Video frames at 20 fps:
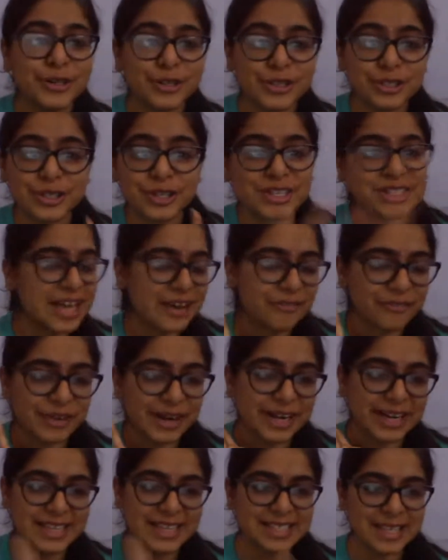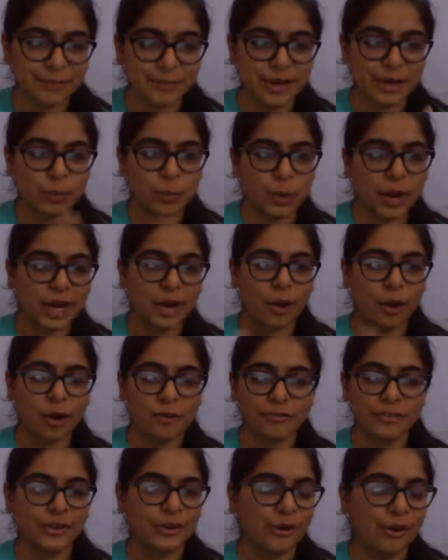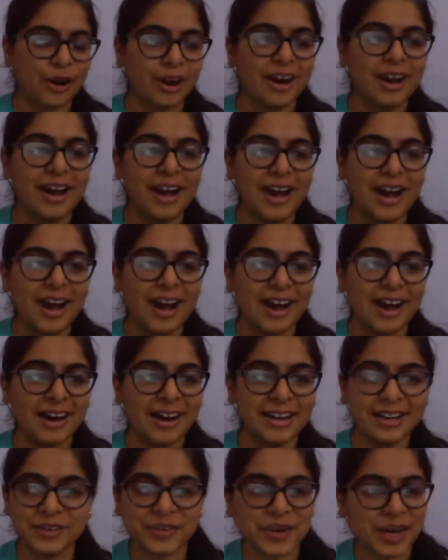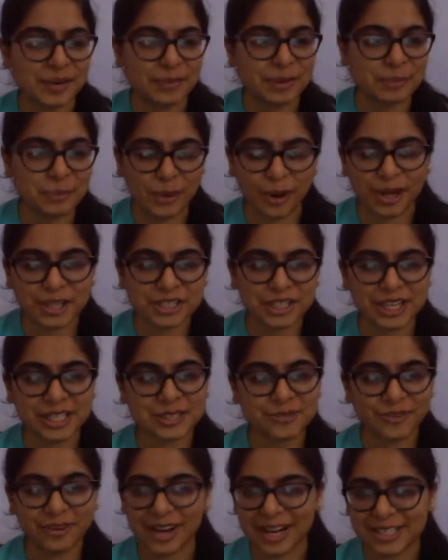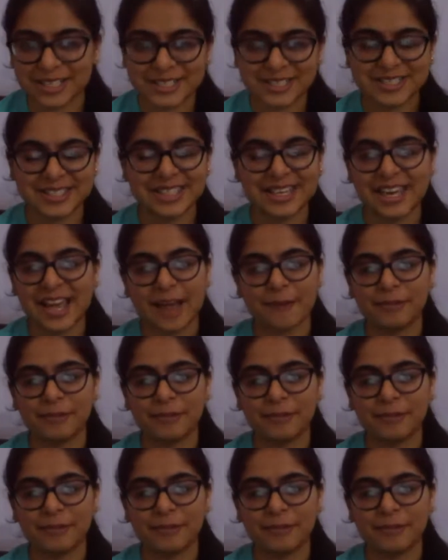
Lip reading: You should definitely submit one of your incredible projects for us to see.